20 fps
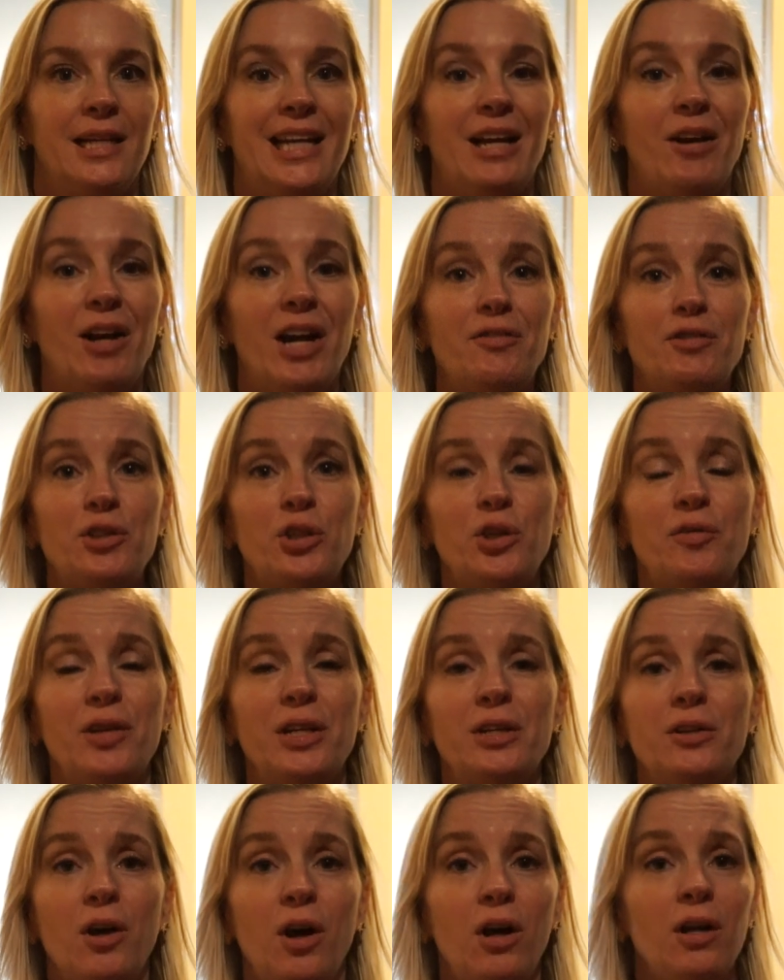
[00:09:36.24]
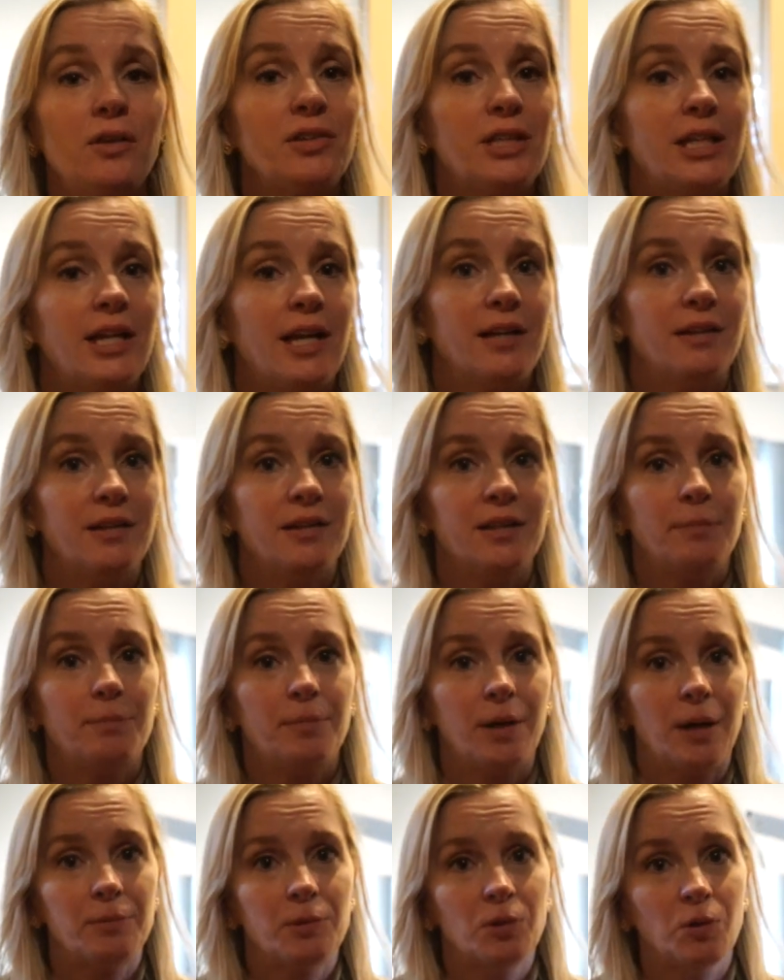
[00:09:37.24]
Now, after you've eaten all the candy,
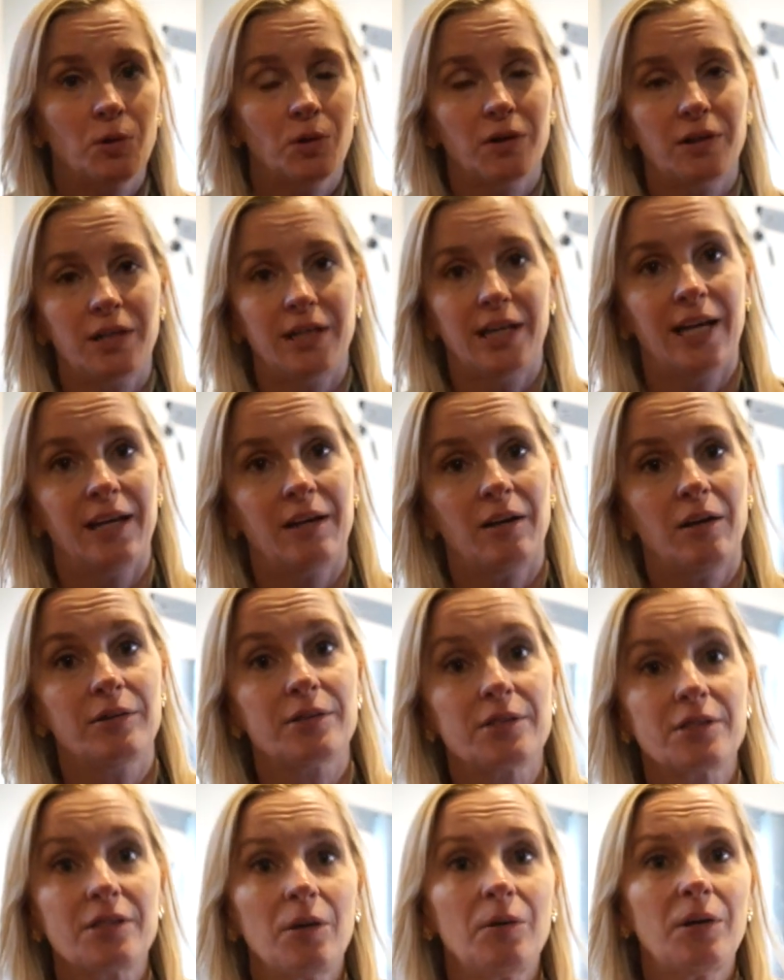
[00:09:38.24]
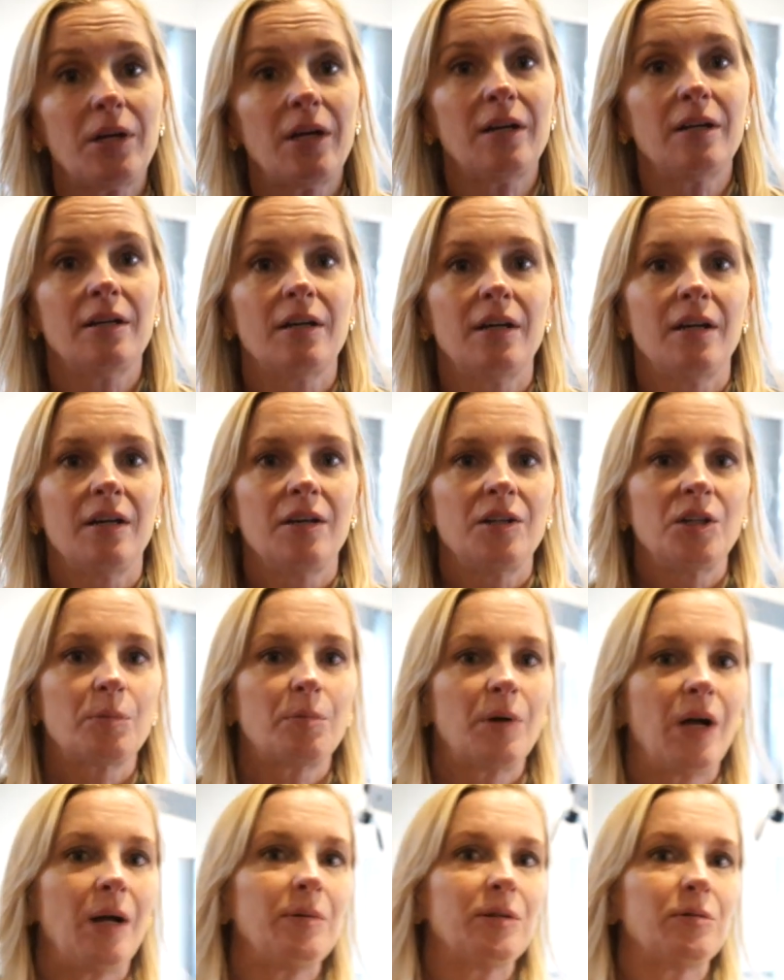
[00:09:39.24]
popcorn, and had all the soda,
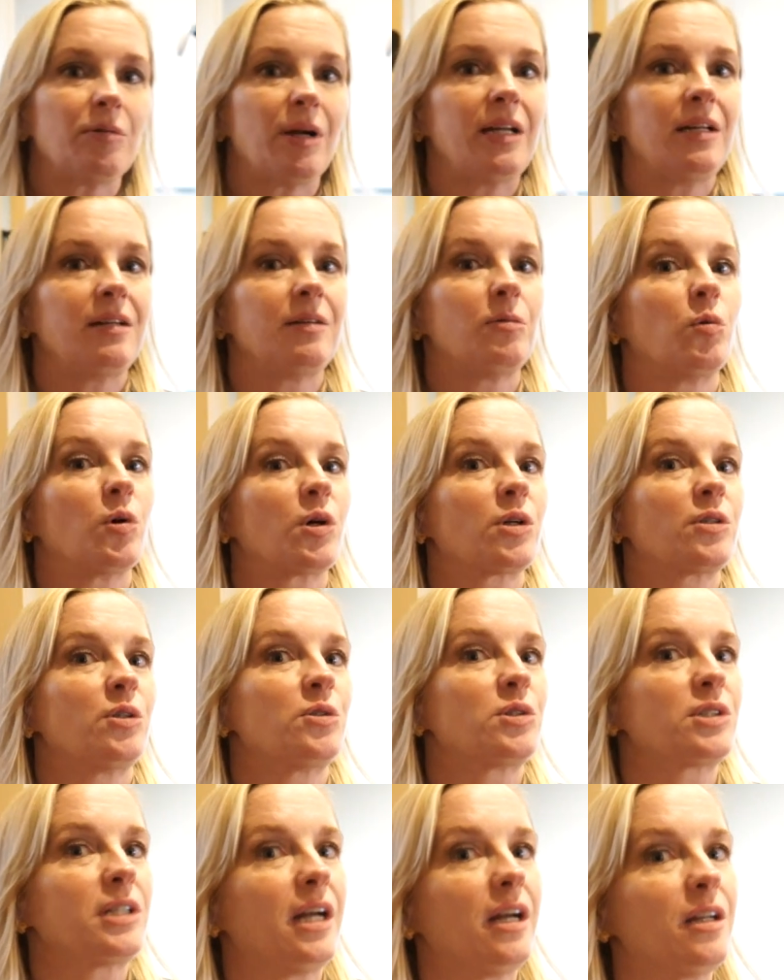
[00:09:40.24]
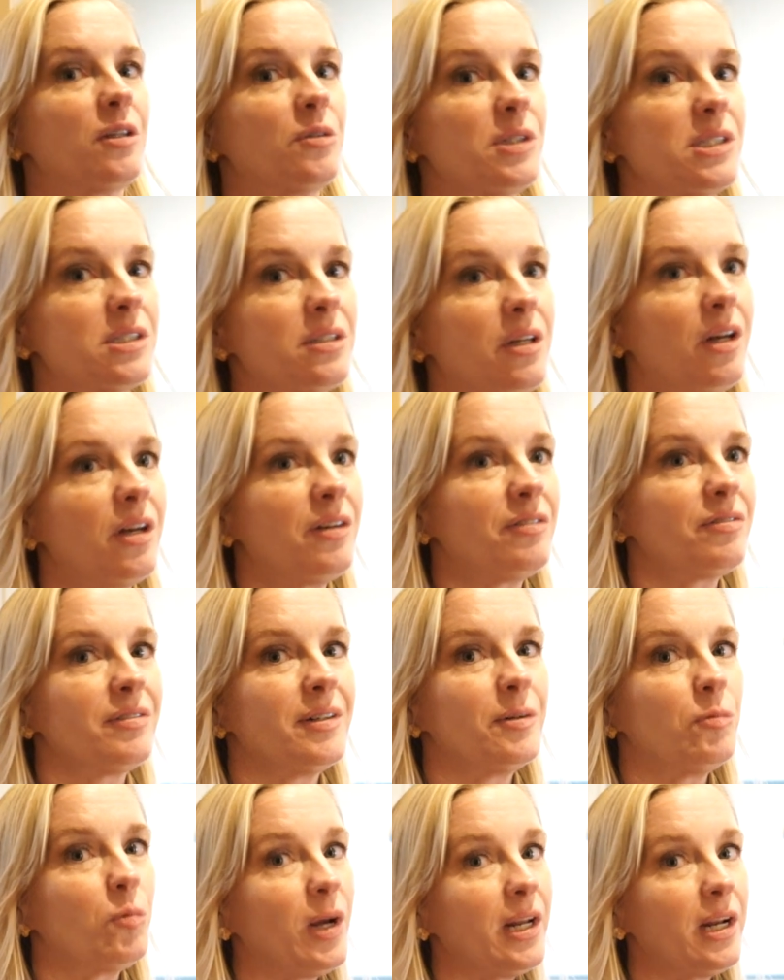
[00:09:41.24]
you're probably ready to work those calories off.
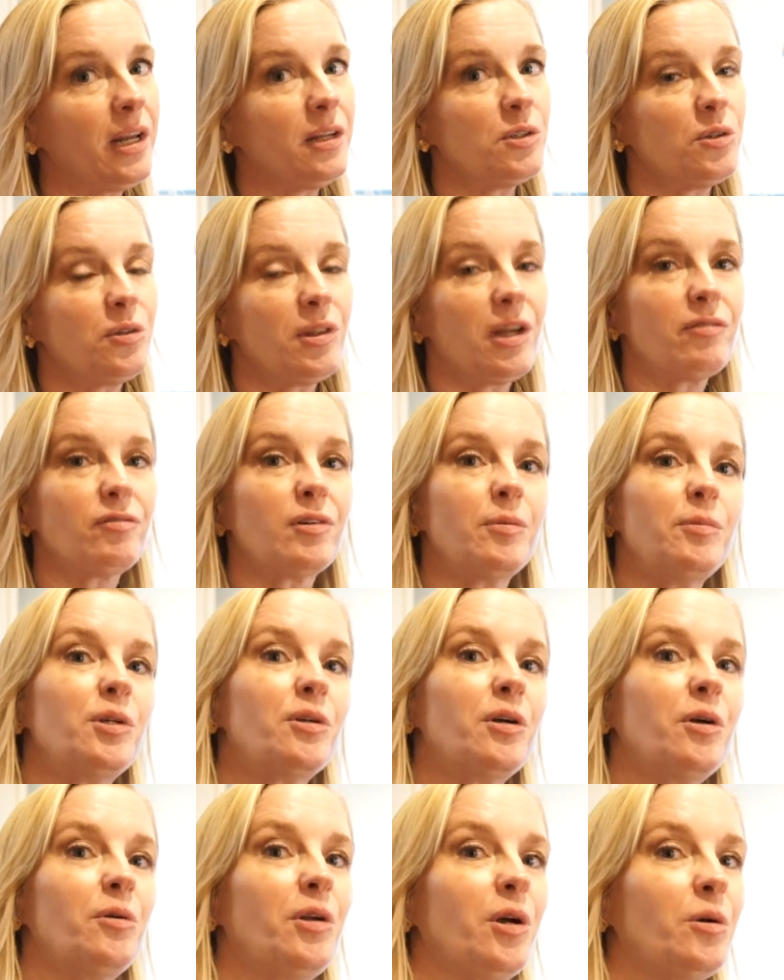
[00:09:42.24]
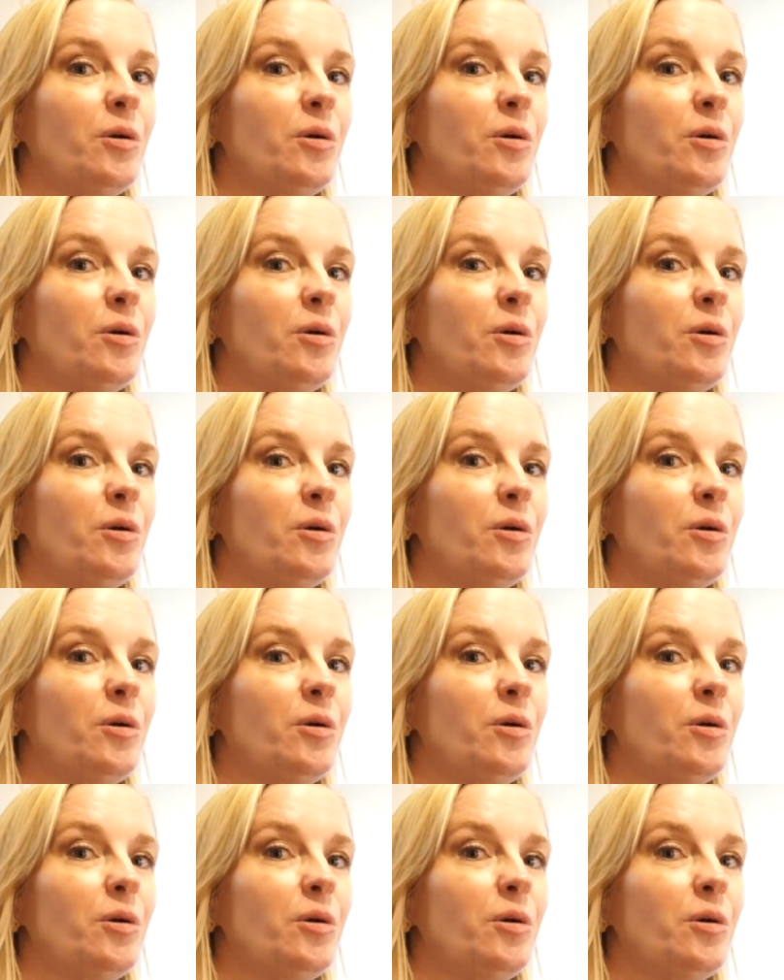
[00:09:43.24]
Why not do that from your own